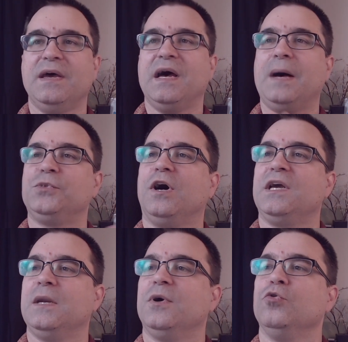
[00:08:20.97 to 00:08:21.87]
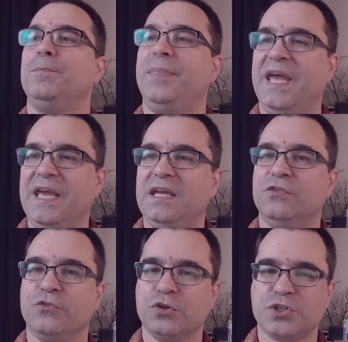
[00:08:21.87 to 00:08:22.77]
I'm talking about paid
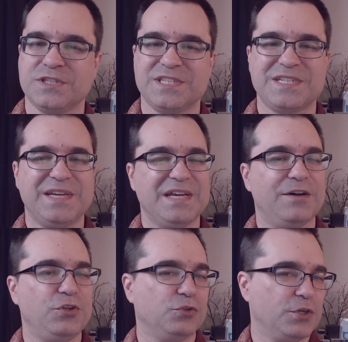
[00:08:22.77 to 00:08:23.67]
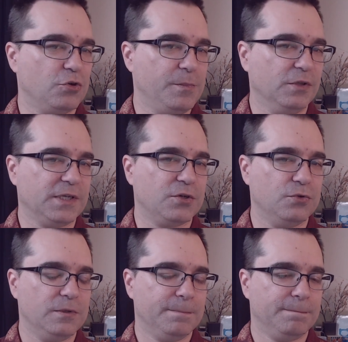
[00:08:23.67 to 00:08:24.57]
versions of the Ontario Building
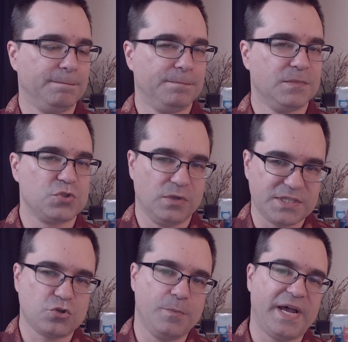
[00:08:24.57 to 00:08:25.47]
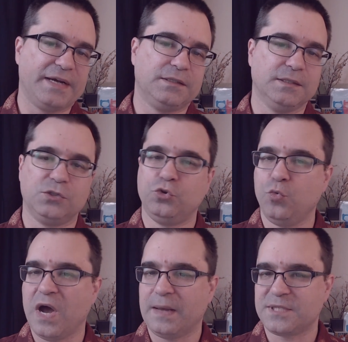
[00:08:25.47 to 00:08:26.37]
Code. So let's go back to the 2
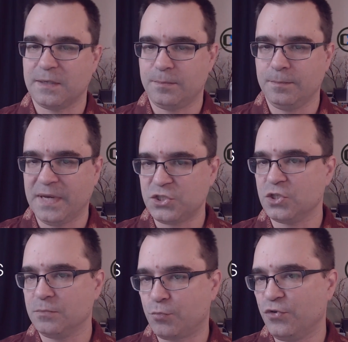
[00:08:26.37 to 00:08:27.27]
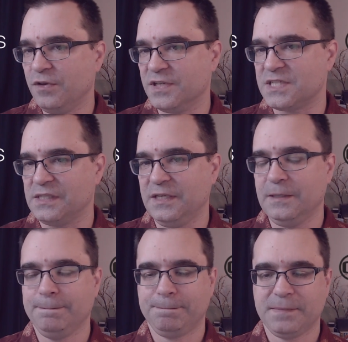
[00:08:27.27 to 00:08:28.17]
apps I mentioned previously.
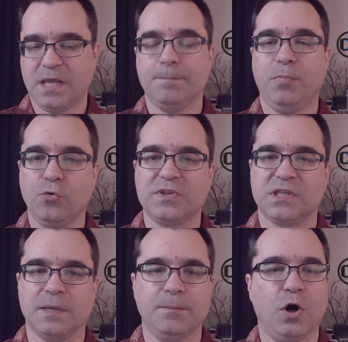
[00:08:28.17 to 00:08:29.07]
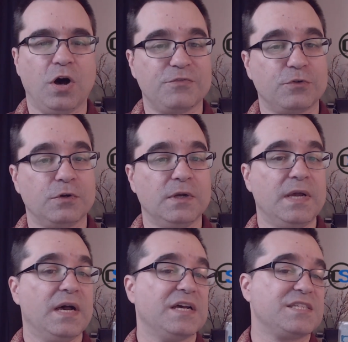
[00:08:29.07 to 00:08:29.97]
Both of them offer
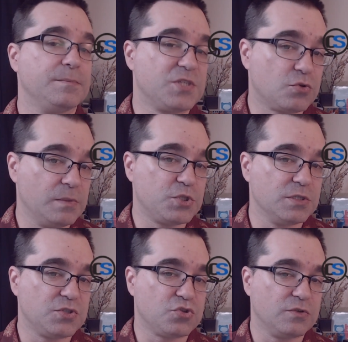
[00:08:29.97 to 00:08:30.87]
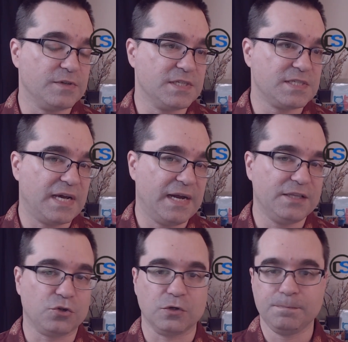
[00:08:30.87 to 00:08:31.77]
a subscription service
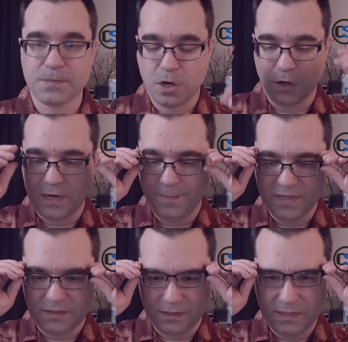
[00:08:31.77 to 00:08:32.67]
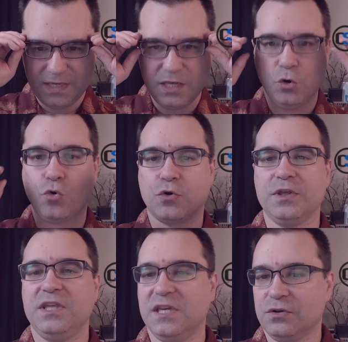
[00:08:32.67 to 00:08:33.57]
either on a monthly or
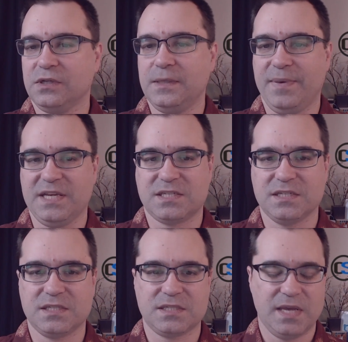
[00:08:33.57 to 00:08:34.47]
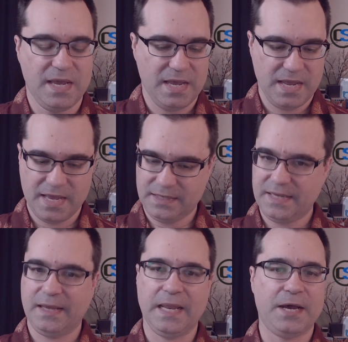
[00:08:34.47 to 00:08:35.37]
yearly basis, and they
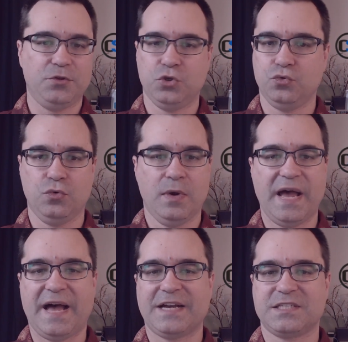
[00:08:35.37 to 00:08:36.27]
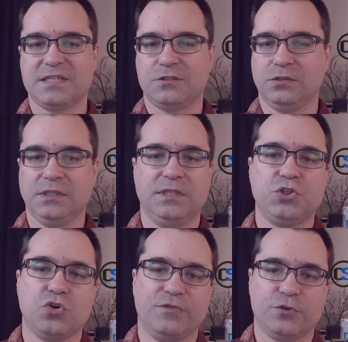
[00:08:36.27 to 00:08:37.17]
allow you access to the
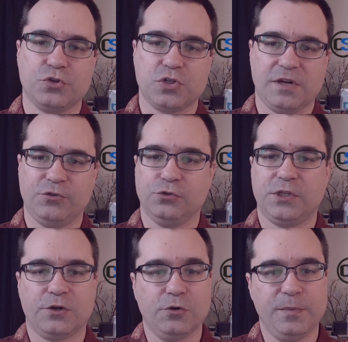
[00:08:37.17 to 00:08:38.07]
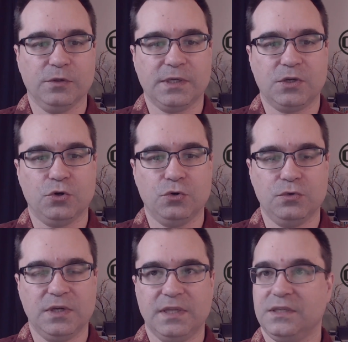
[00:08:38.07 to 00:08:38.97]
digital version of the Ontario Building
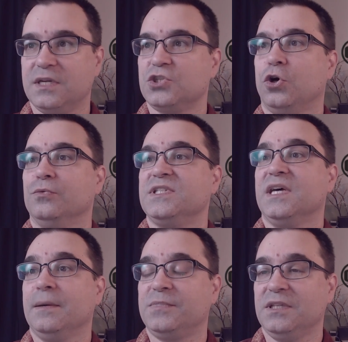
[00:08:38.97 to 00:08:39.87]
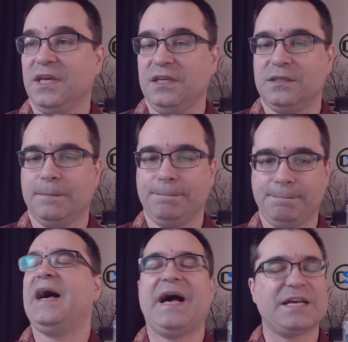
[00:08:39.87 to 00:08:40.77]
Code that is always up to date.
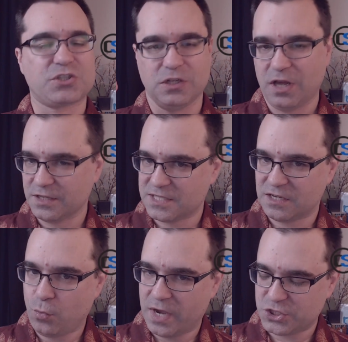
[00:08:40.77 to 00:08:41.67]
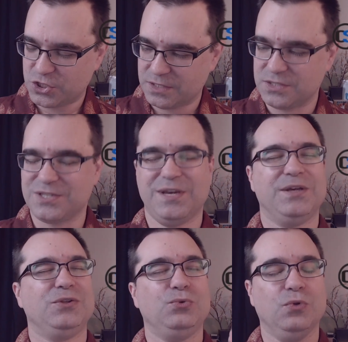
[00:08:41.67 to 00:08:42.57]
Ask lots of questions,
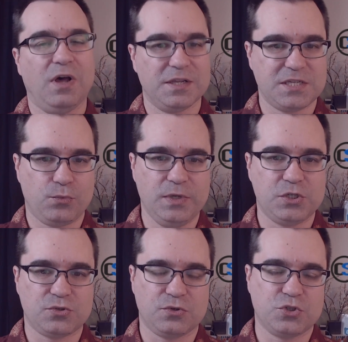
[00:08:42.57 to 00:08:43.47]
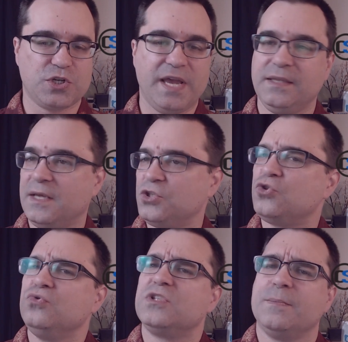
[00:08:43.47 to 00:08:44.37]
do lots of research, and then
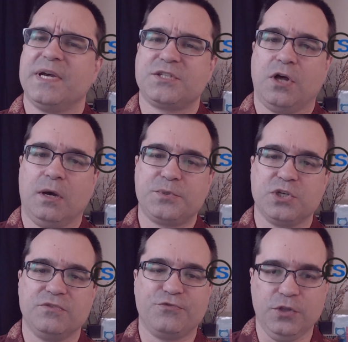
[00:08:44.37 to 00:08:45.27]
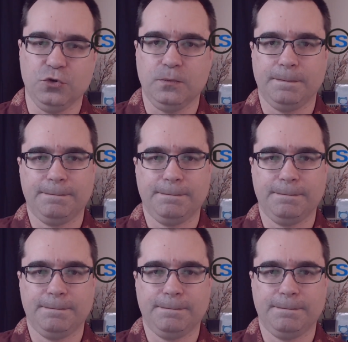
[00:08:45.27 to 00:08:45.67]
choose the best option for you.